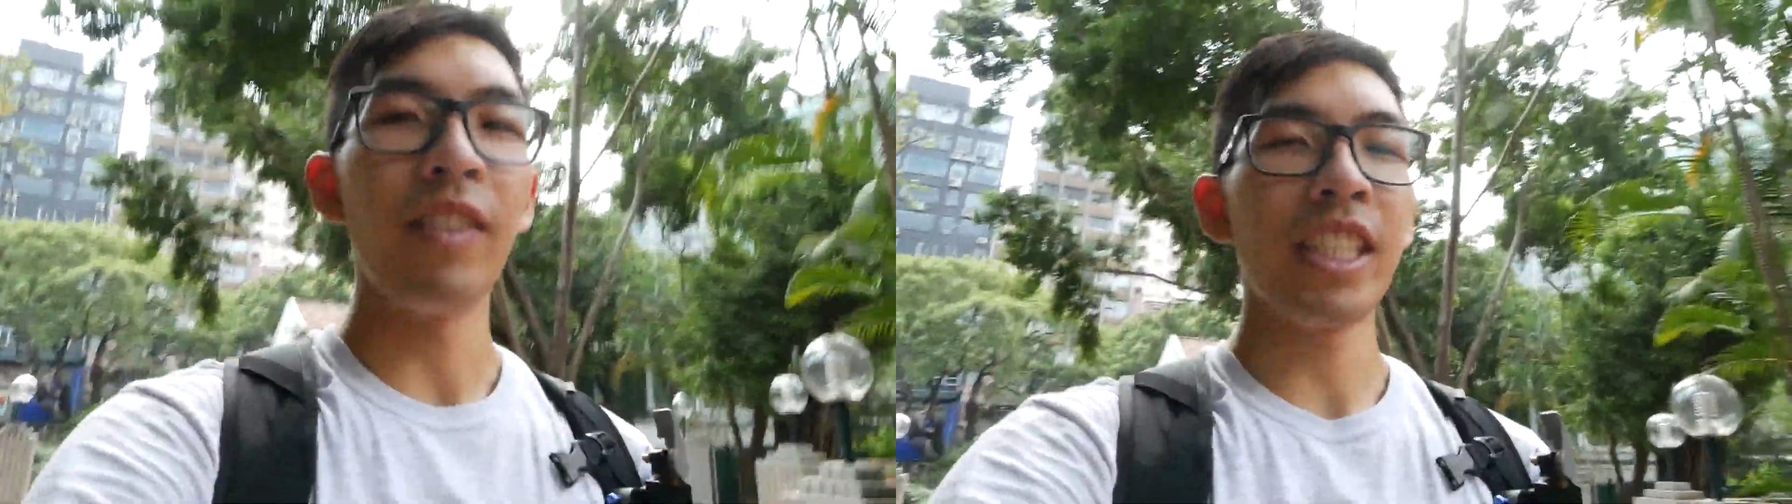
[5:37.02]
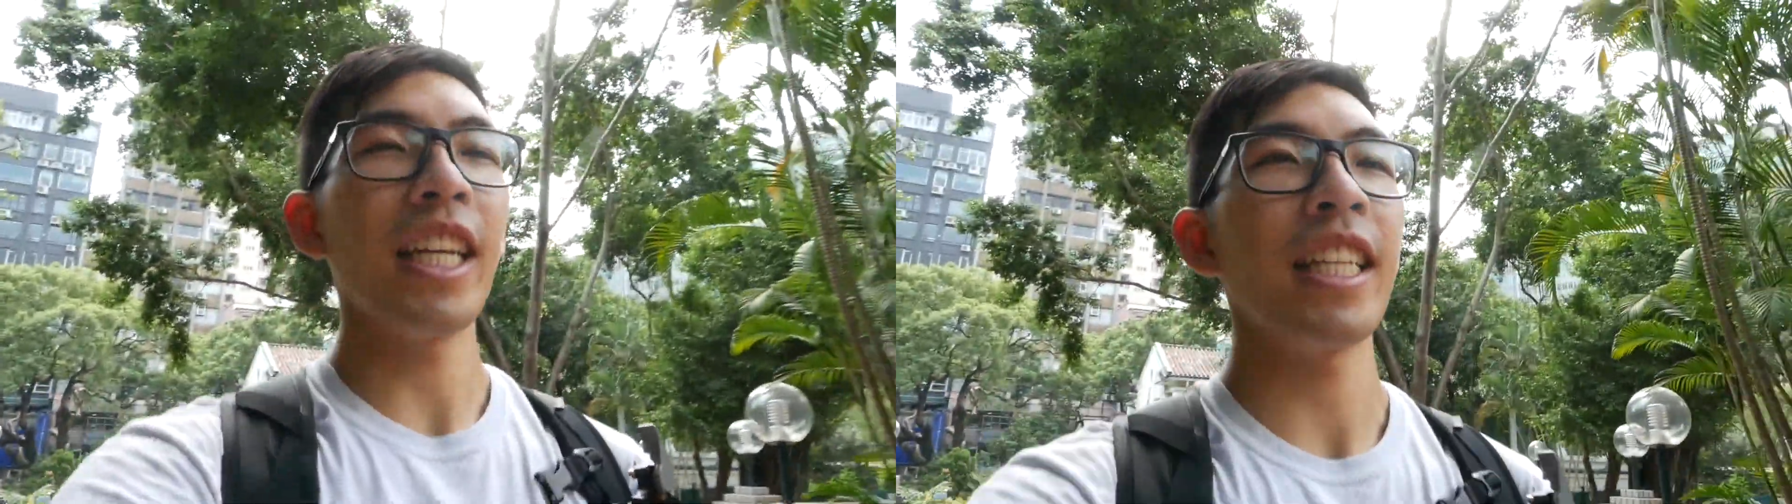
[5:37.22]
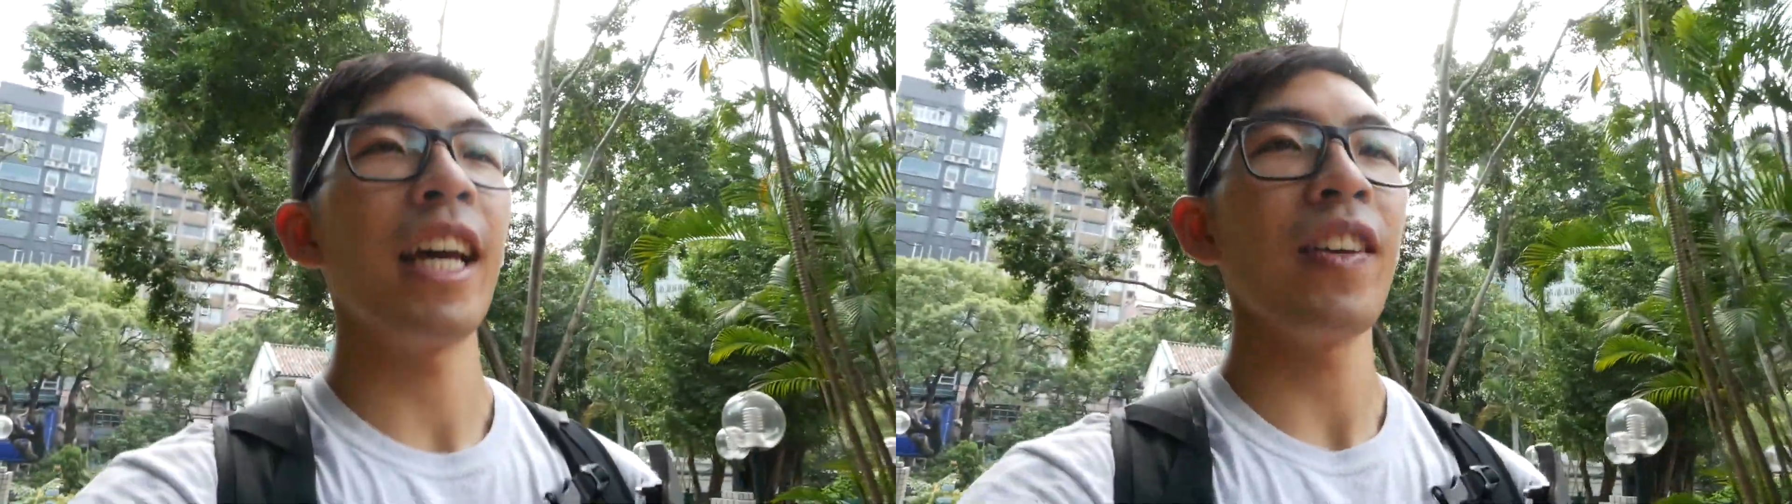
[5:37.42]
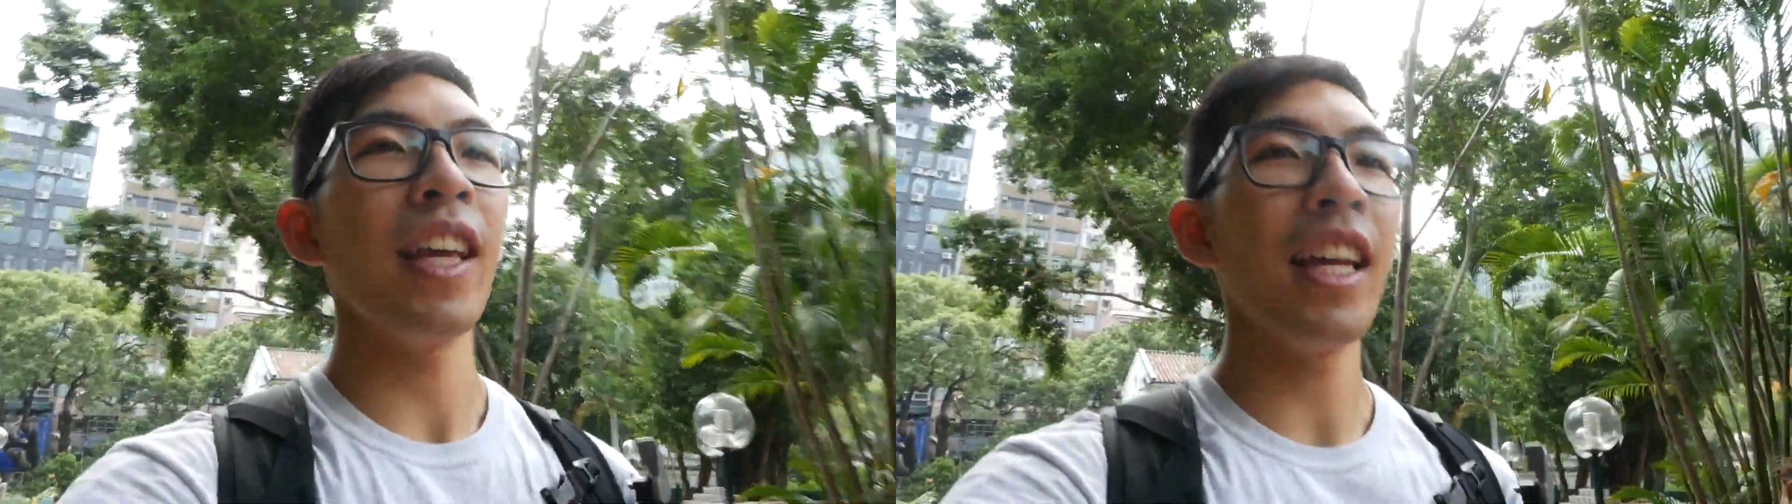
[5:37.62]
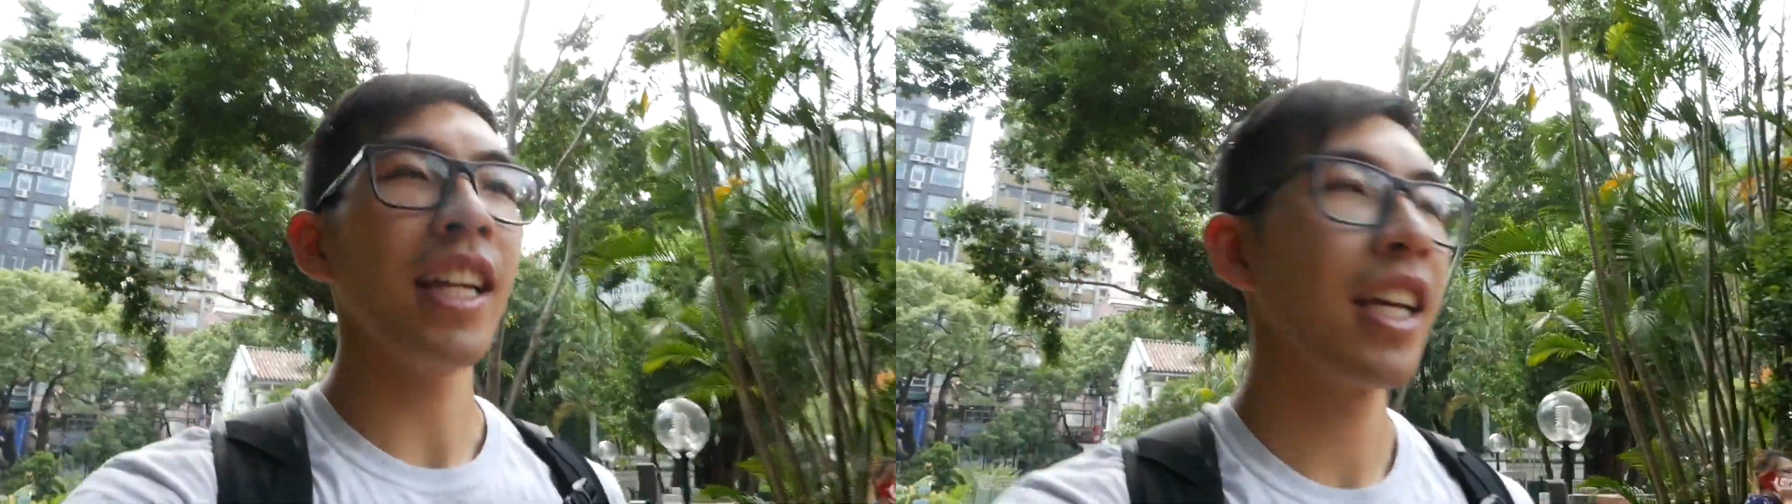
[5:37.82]
checked out
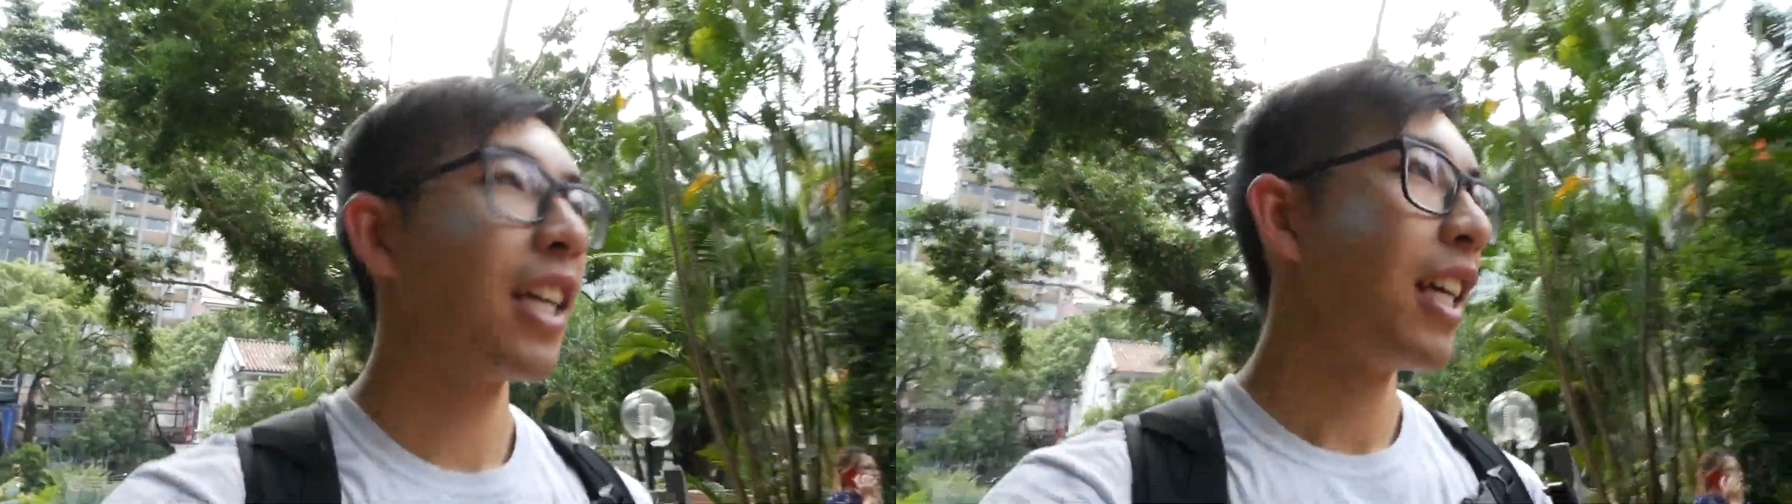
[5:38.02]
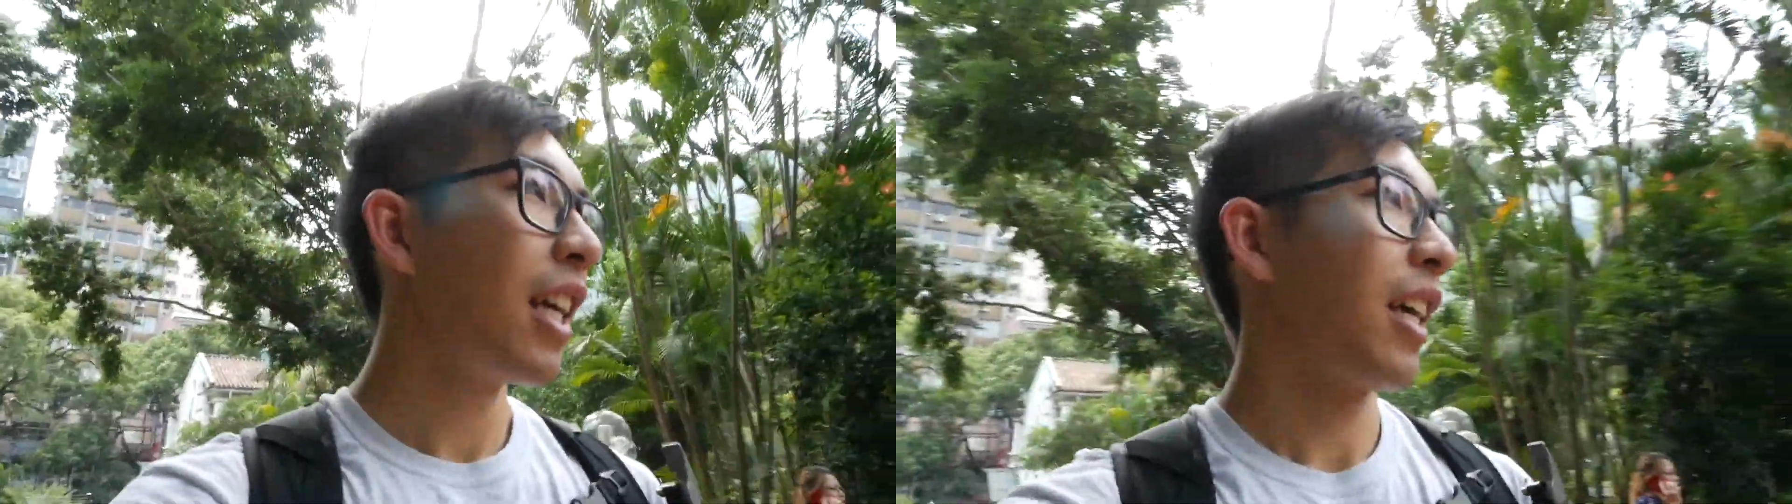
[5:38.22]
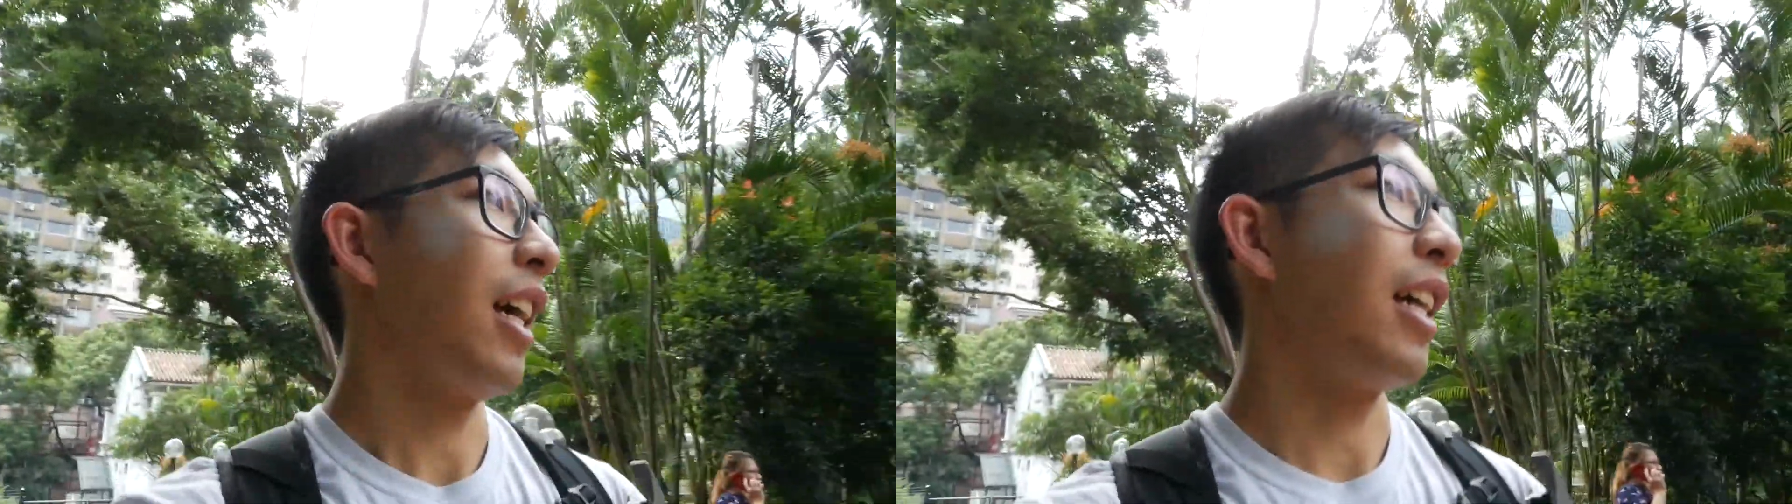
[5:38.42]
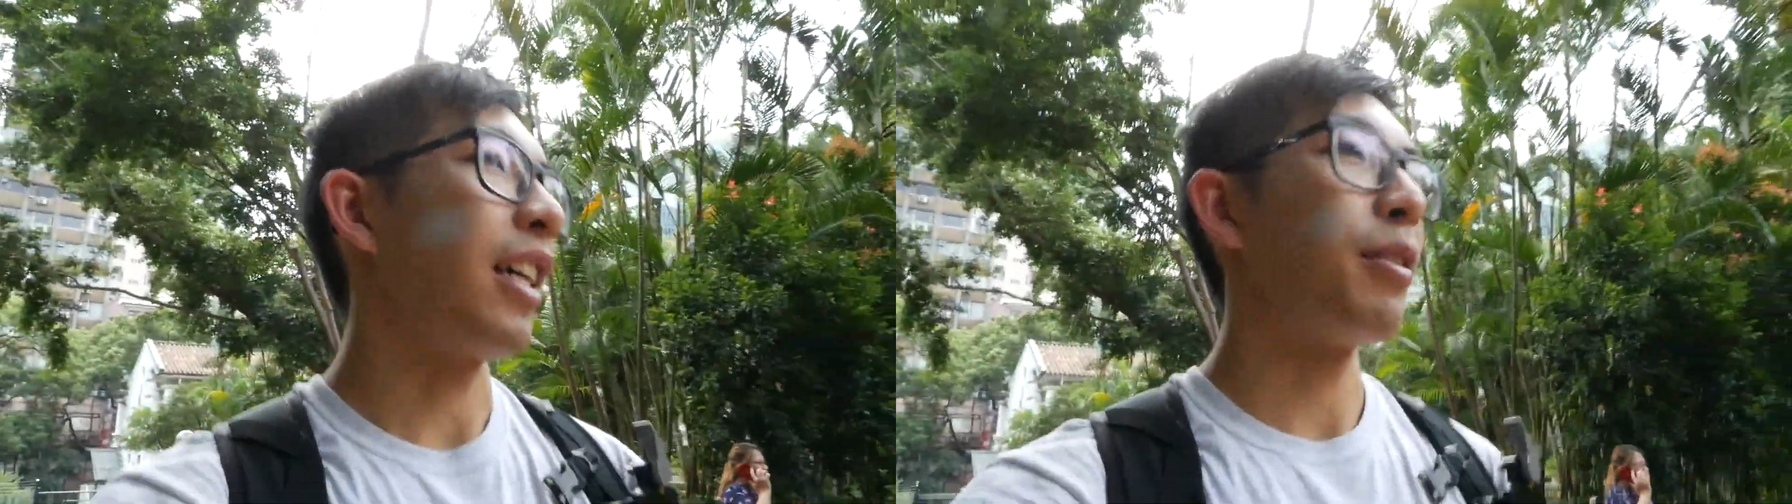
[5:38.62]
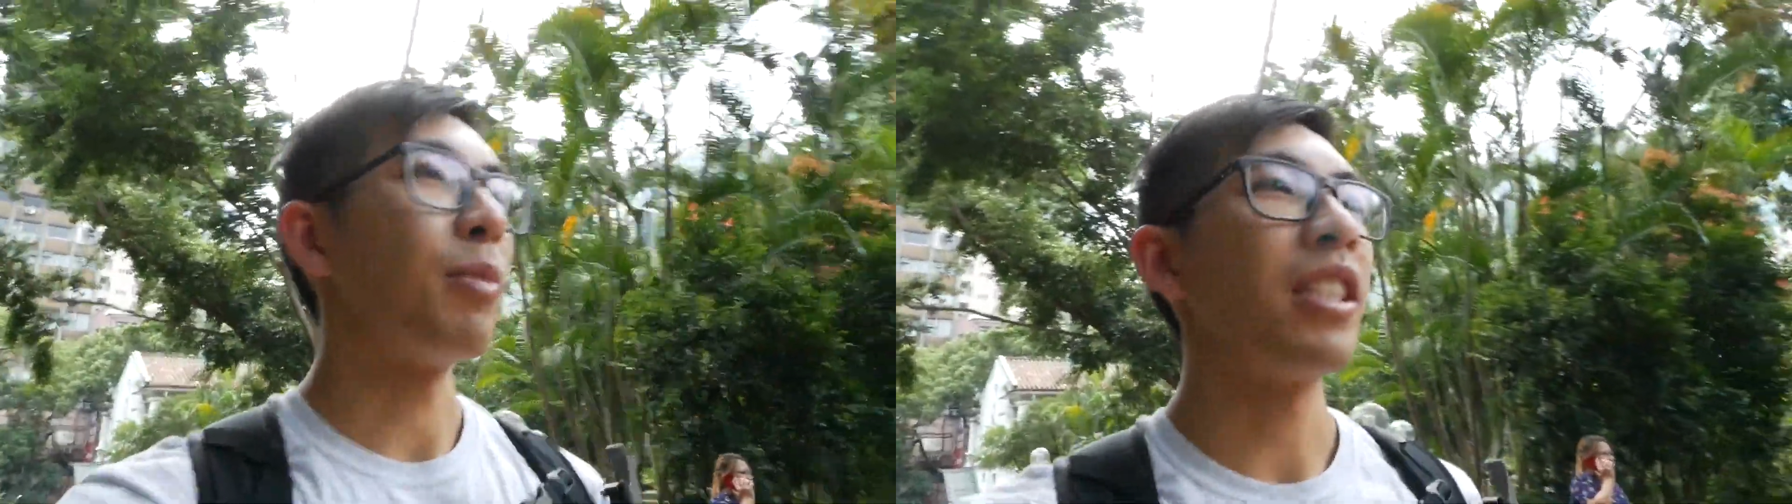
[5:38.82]
yet.
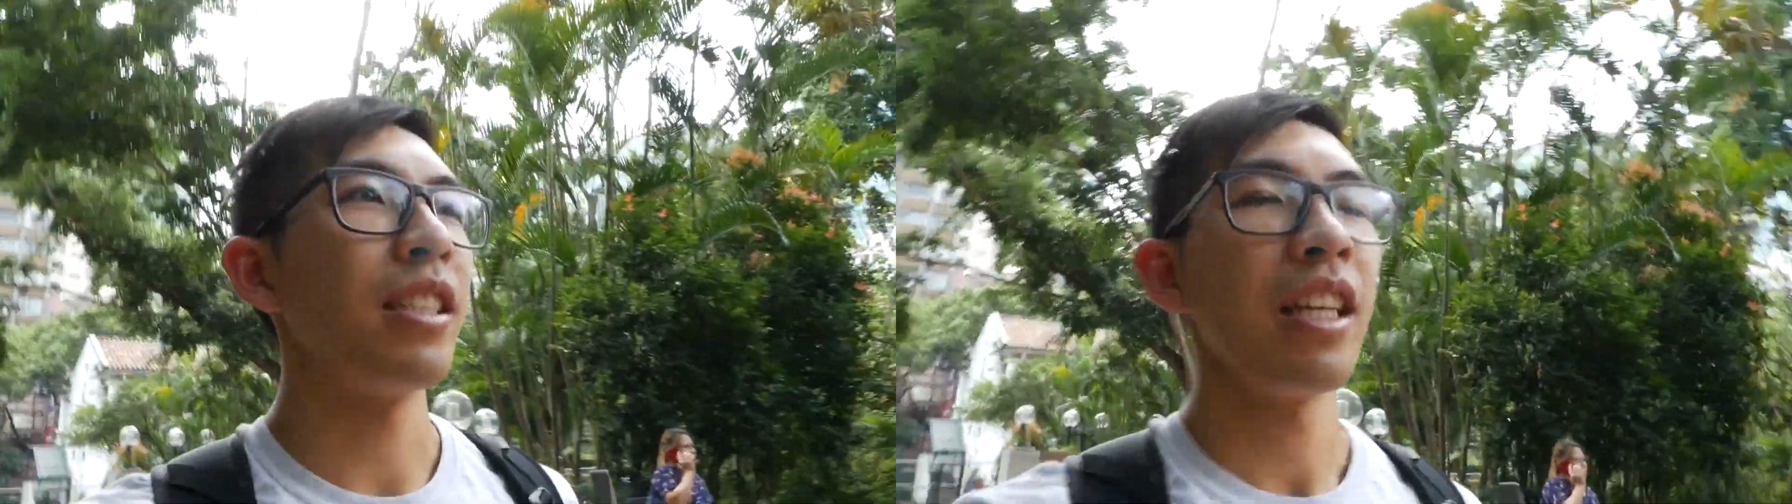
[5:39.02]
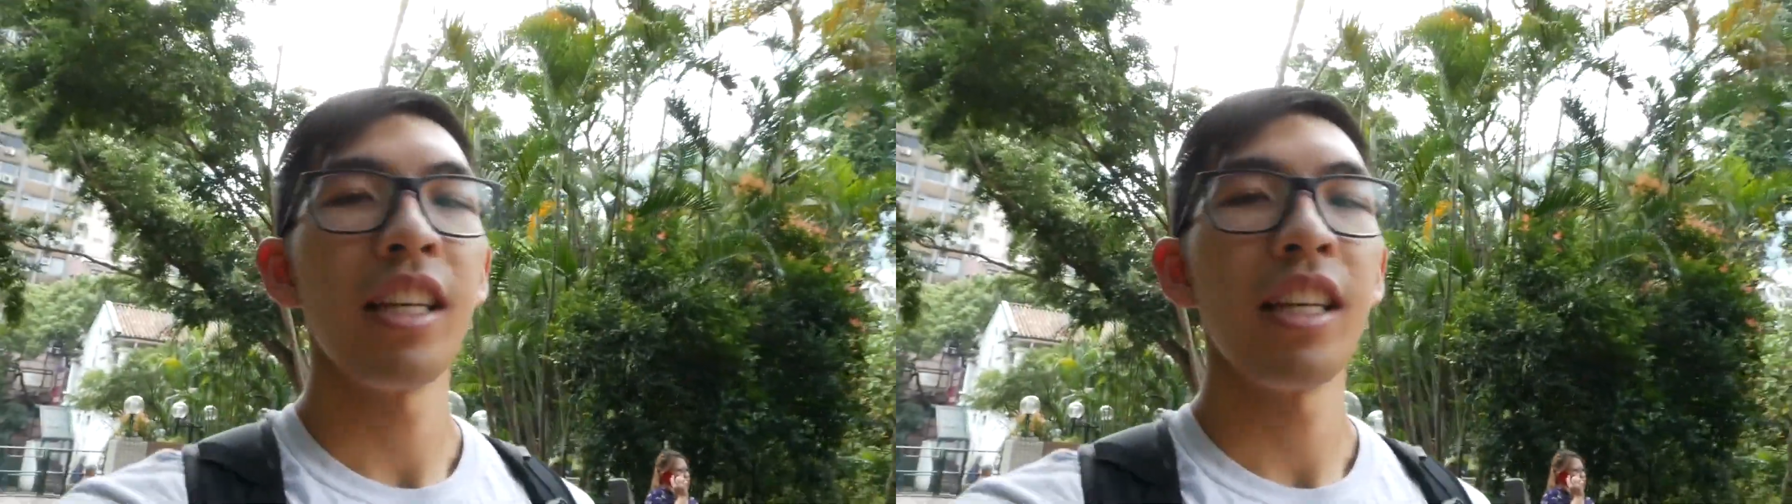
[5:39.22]
It's